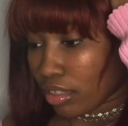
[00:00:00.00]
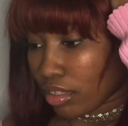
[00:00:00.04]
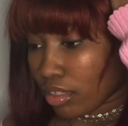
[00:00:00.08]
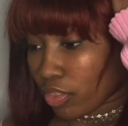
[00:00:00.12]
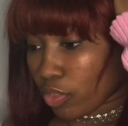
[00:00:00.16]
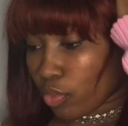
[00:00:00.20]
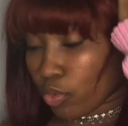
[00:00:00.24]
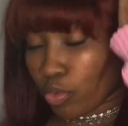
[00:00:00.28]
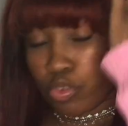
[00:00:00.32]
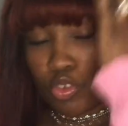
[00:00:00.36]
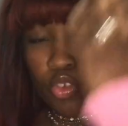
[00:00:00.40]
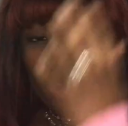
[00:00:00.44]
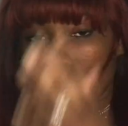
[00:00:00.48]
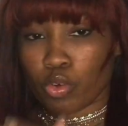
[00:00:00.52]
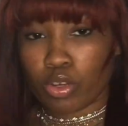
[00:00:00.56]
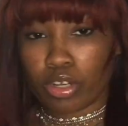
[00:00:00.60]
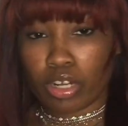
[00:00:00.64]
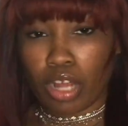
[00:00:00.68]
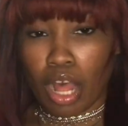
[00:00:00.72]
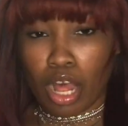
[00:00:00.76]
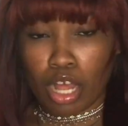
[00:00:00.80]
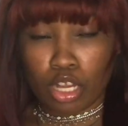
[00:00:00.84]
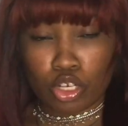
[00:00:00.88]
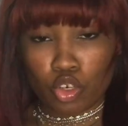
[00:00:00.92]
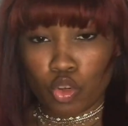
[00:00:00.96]
thrift store
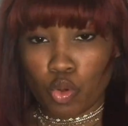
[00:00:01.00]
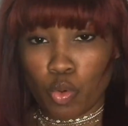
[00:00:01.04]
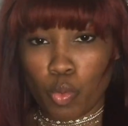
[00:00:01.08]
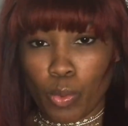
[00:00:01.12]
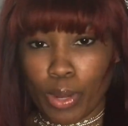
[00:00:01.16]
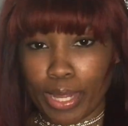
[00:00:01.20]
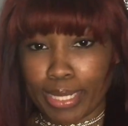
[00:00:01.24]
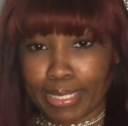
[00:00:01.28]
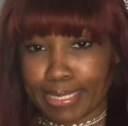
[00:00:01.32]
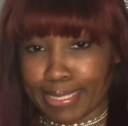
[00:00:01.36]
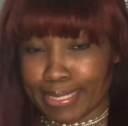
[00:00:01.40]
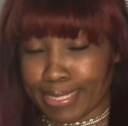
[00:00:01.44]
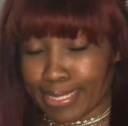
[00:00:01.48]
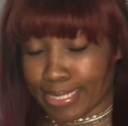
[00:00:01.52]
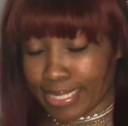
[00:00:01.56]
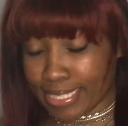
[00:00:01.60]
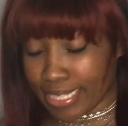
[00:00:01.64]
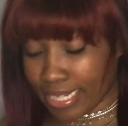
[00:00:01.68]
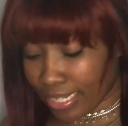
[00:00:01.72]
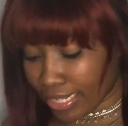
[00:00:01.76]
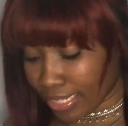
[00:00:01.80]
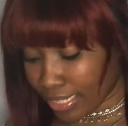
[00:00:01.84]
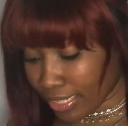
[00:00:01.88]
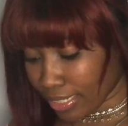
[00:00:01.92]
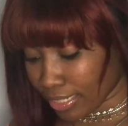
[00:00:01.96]
conquest.
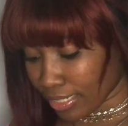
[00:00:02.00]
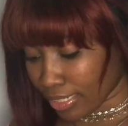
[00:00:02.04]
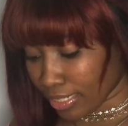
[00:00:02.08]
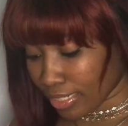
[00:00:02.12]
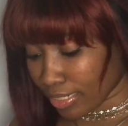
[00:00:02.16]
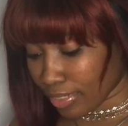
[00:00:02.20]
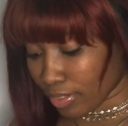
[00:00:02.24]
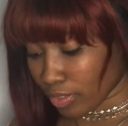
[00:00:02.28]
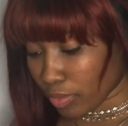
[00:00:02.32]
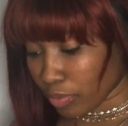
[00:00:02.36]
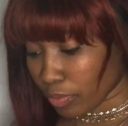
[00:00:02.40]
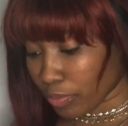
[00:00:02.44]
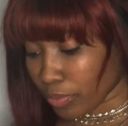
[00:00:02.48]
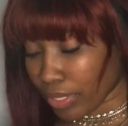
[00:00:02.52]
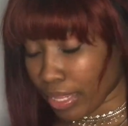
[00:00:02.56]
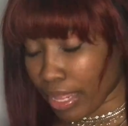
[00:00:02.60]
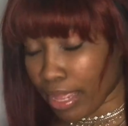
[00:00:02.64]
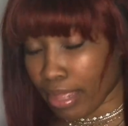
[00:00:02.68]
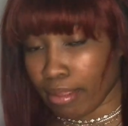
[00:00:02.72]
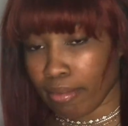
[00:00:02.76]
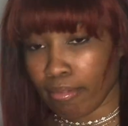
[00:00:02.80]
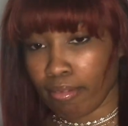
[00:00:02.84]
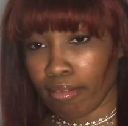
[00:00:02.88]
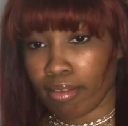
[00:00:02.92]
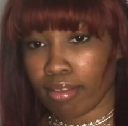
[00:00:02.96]

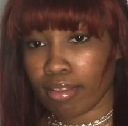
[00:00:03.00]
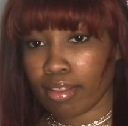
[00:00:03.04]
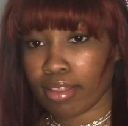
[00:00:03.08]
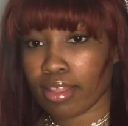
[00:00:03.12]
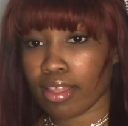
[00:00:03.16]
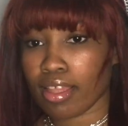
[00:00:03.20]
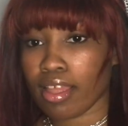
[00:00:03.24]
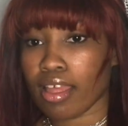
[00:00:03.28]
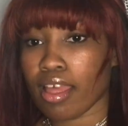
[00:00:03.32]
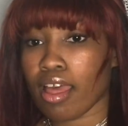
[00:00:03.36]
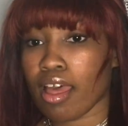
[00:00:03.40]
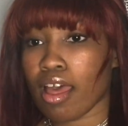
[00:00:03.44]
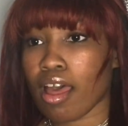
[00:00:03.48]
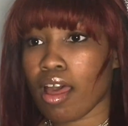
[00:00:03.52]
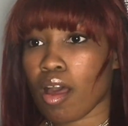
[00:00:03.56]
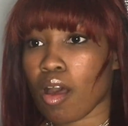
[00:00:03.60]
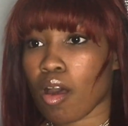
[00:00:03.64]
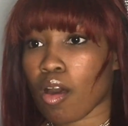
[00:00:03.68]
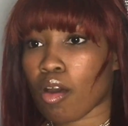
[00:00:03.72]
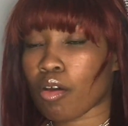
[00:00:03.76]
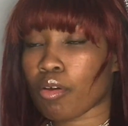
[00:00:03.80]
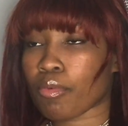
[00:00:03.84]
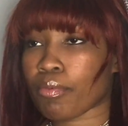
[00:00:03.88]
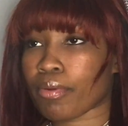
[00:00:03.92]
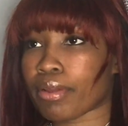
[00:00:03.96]
Okay.
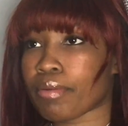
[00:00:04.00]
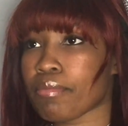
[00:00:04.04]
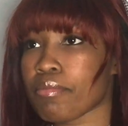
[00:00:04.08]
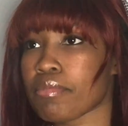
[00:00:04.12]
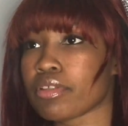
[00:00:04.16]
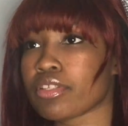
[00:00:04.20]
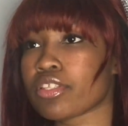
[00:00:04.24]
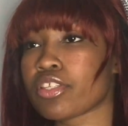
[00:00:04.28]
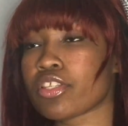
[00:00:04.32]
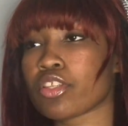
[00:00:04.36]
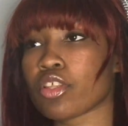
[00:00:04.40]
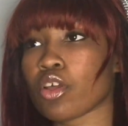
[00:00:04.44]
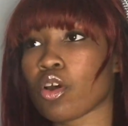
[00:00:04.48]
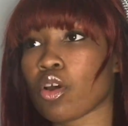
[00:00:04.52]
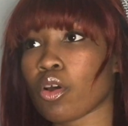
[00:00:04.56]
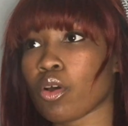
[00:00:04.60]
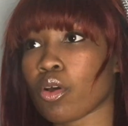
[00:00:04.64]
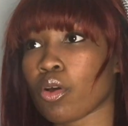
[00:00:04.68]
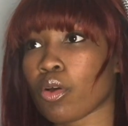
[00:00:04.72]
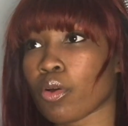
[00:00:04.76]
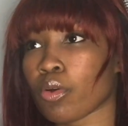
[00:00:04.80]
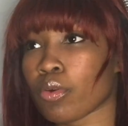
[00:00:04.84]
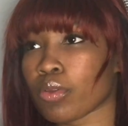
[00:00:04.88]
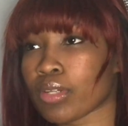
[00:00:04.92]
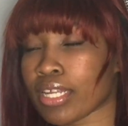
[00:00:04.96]
All right.
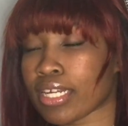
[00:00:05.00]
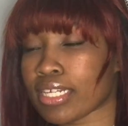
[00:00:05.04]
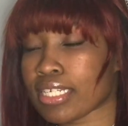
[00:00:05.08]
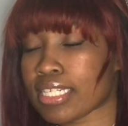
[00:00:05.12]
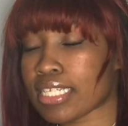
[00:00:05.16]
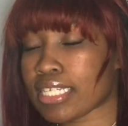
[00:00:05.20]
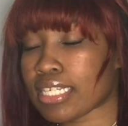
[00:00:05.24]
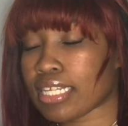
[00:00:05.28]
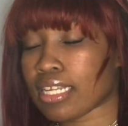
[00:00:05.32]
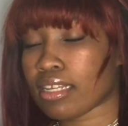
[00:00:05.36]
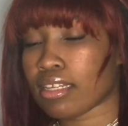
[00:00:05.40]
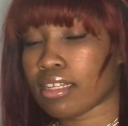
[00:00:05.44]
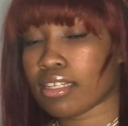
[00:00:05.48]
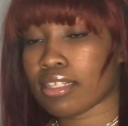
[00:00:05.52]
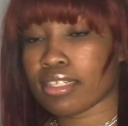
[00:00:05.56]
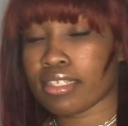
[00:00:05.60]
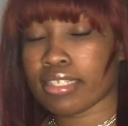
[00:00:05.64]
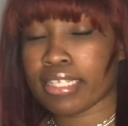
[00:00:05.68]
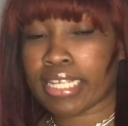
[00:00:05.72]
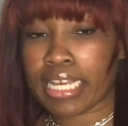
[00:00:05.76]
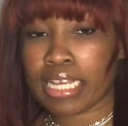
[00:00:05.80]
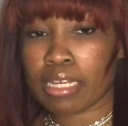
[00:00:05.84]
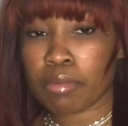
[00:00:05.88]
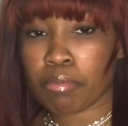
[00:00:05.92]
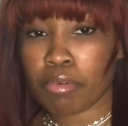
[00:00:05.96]
So let's see.
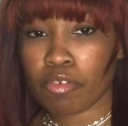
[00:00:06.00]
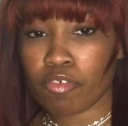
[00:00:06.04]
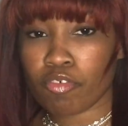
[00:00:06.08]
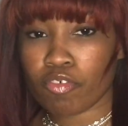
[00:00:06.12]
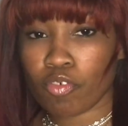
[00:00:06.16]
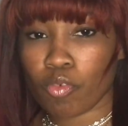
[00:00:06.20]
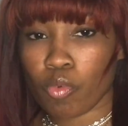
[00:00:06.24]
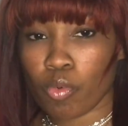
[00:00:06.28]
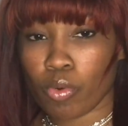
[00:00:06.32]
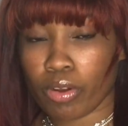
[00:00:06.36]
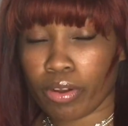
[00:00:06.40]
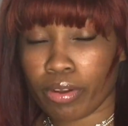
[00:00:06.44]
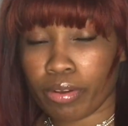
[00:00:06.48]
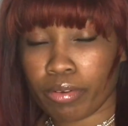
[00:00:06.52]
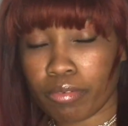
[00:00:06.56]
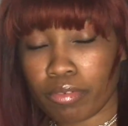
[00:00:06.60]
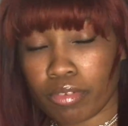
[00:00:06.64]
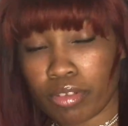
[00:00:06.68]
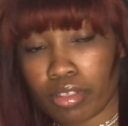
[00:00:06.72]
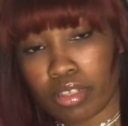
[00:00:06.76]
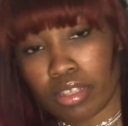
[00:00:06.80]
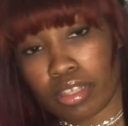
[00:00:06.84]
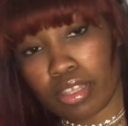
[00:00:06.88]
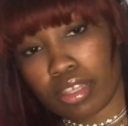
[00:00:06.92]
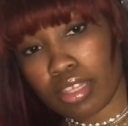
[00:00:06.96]
Day before,
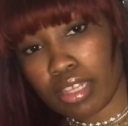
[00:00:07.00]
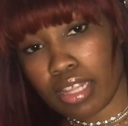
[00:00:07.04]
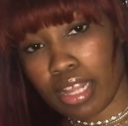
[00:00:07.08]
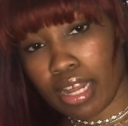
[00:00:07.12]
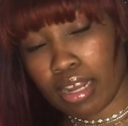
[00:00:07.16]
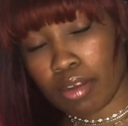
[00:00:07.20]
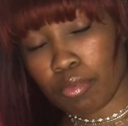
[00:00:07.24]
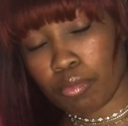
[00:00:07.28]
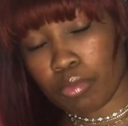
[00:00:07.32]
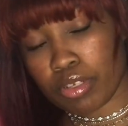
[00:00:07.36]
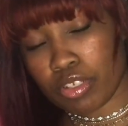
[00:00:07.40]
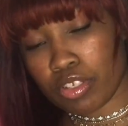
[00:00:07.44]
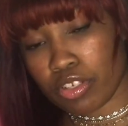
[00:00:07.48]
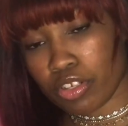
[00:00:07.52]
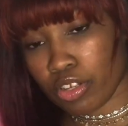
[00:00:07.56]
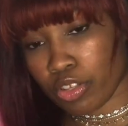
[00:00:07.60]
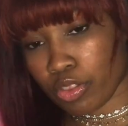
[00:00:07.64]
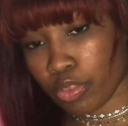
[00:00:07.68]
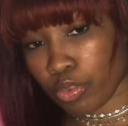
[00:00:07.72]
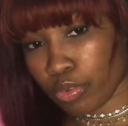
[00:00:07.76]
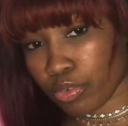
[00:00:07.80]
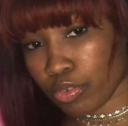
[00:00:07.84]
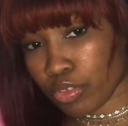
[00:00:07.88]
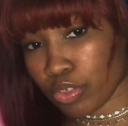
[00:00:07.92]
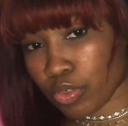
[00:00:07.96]
I went to the
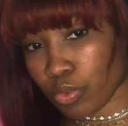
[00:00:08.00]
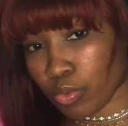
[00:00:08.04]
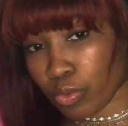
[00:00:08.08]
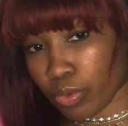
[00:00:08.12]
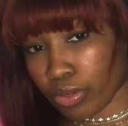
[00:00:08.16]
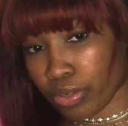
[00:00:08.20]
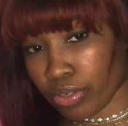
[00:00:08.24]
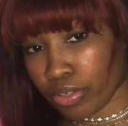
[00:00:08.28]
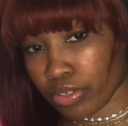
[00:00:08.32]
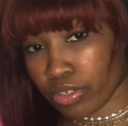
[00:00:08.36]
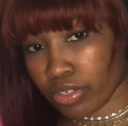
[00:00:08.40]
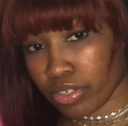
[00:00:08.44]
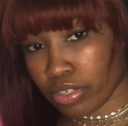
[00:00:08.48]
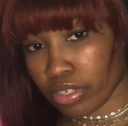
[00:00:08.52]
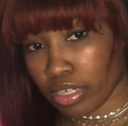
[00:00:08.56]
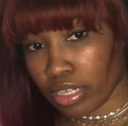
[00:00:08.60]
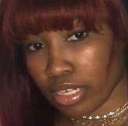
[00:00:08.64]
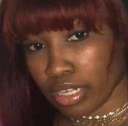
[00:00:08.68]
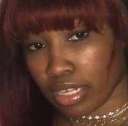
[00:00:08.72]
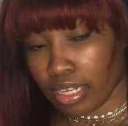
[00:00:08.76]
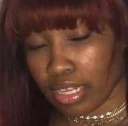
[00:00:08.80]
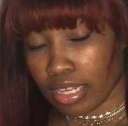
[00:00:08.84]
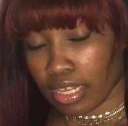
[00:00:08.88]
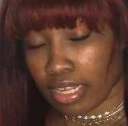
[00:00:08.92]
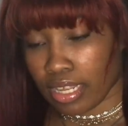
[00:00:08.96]
thrift stores
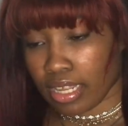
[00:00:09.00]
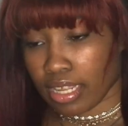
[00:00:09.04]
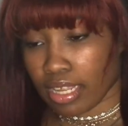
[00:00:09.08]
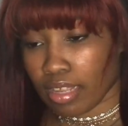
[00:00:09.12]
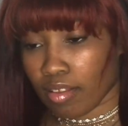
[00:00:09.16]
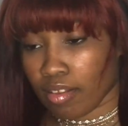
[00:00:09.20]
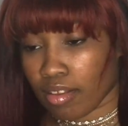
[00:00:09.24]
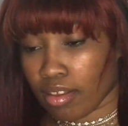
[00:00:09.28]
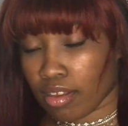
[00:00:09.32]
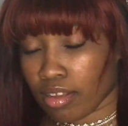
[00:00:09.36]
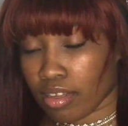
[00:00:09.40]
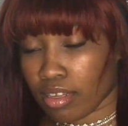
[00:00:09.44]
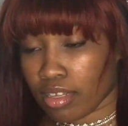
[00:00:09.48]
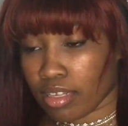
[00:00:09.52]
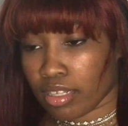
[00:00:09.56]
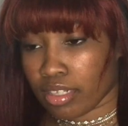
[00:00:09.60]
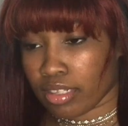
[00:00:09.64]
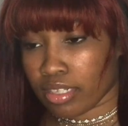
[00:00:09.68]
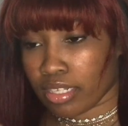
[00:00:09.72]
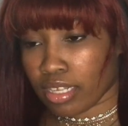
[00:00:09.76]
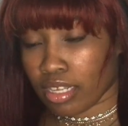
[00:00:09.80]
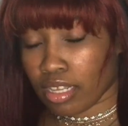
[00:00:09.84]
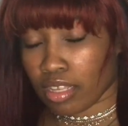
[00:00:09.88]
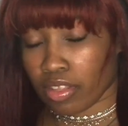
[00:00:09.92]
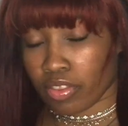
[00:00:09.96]
on
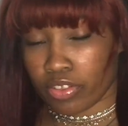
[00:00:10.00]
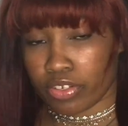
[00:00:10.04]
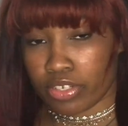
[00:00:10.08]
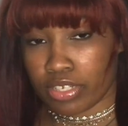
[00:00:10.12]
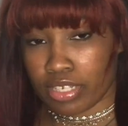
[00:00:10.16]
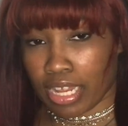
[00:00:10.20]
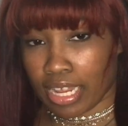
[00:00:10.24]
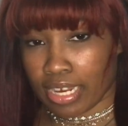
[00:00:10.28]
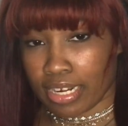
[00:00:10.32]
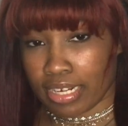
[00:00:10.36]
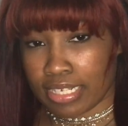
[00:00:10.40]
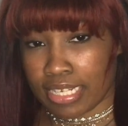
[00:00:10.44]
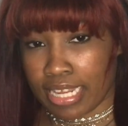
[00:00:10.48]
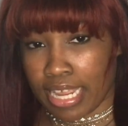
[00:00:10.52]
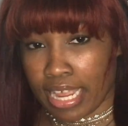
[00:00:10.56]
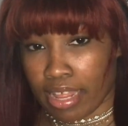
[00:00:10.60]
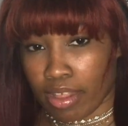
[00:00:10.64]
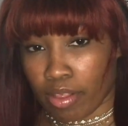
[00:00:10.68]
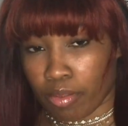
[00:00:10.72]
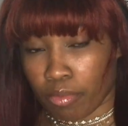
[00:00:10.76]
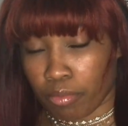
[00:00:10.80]
the other side of town,